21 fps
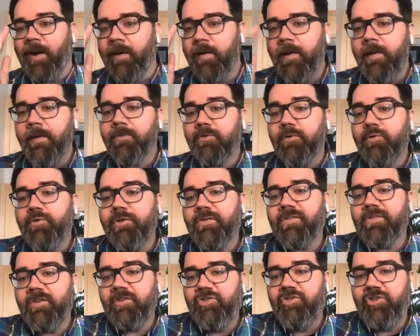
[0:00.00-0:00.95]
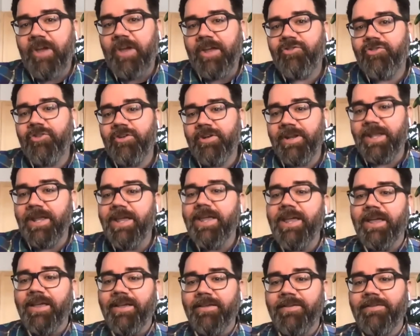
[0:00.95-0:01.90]
So the suggestion
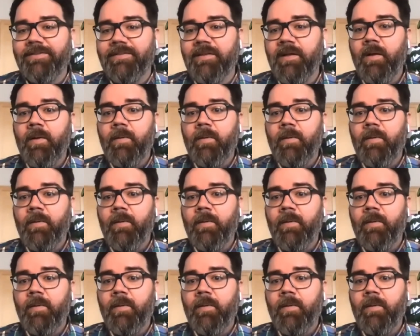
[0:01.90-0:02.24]
is